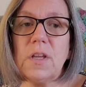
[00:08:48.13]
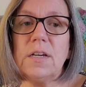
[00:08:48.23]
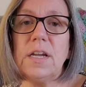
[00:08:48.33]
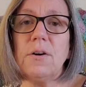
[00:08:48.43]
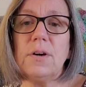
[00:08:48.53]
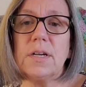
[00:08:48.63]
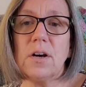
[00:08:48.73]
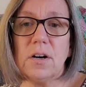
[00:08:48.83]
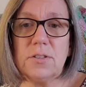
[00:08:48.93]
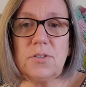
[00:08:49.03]
Now, it
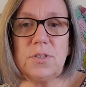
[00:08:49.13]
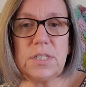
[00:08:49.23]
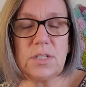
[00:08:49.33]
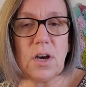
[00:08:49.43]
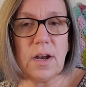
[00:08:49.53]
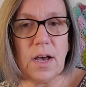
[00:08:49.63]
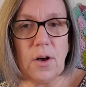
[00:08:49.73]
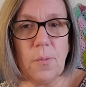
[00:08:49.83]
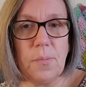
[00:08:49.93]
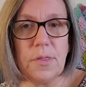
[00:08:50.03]
also did not
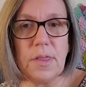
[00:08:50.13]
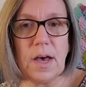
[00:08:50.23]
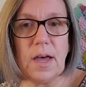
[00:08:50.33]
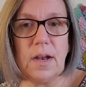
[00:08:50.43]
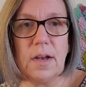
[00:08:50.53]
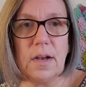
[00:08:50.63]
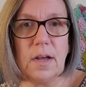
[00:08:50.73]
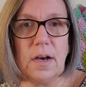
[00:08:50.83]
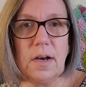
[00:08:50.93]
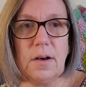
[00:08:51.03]
help that
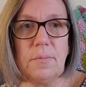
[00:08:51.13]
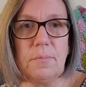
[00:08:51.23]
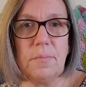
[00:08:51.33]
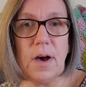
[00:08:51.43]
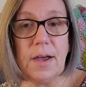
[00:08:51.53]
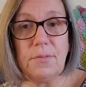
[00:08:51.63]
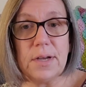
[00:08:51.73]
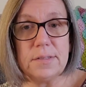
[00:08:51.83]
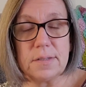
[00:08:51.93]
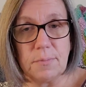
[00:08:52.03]
I
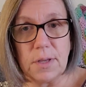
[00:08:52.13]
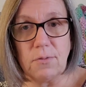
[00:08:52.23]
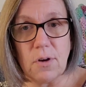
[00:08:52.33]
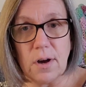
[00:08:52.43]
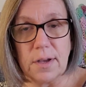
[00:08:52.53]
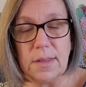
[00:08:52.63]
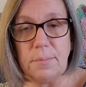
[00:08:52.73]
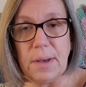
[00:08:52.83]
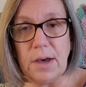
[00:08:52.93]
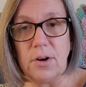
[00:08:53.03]
read something wrong in the
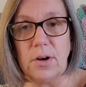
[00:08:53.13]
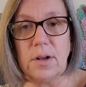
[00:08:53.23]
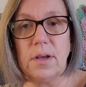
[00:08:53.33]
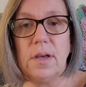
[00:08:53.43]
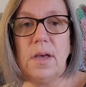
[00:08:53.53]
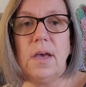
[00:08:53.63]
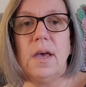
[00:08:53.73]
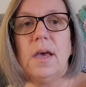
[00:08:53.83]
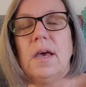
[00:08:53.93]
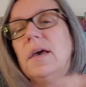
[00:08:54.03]
pattern.
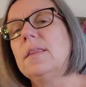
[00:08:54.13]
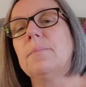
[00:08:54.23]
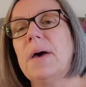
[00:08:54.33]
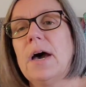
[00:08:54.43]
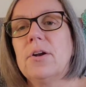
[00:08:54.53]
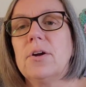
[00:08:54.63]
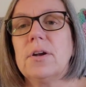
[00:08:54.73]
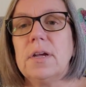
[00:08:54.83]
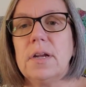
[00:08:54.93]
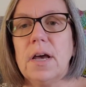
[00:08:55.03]
In the
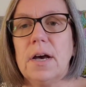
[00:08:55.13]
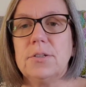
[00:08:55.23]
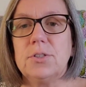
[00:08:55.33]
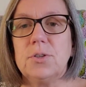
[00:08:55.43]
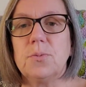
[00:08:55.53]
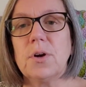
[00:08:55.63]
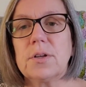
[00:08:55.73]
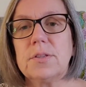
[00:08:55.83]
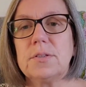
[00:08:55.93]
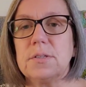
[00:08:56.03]
pattern, it has you
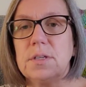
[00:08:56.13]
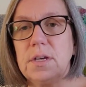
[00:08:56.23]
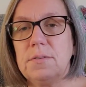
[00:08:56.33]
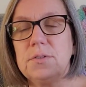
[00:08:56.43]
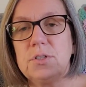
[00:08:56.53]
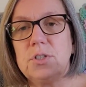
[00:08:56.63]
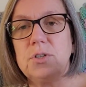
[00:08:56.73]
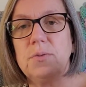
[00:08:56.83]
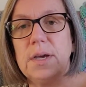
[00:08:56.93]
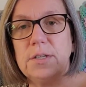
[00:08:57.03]
work the sleeves
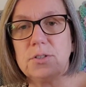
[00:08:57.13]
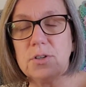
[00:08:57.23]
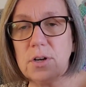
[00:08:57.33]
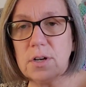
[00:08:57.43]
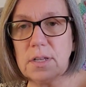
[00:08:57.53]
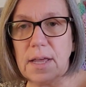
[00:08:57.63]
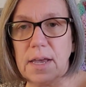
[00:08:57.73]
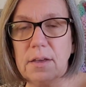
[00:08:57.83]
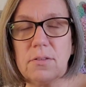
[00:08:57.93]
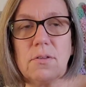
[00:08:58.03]
to a certain
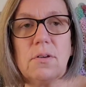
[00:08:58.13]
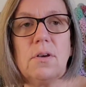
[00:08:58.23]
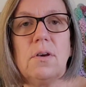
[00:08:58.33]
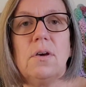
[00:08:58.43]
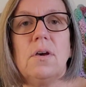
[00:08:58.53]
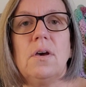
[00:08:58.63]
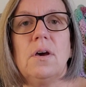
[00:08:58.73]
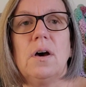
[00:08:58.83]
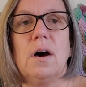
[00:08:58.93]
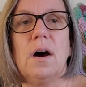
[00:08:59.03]
length,
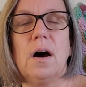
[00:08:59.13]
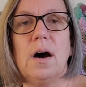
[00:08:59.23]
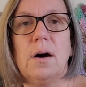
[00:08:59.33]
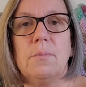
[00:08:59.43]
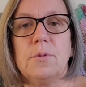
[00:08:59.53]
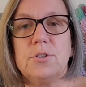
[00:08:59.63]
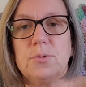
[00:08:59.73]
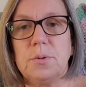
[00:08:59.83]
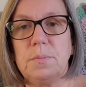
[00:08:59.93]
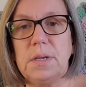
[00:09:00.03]
which
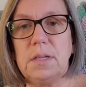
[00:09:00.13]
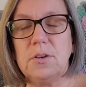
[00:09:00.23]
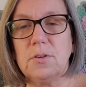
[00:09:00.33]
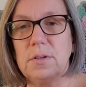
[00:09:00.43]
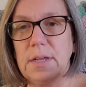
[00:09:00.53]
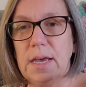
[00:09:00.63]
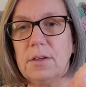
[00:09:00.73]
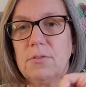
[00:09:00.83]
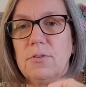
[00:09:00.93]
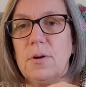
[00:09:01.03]
would be your
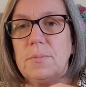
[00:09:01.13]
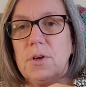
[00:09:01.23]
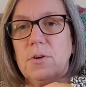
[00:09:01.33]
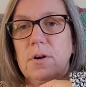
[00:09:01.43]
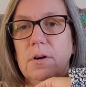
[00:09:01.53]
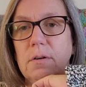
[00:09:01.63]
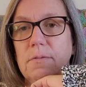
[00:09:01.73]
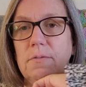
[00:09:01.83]
length from here,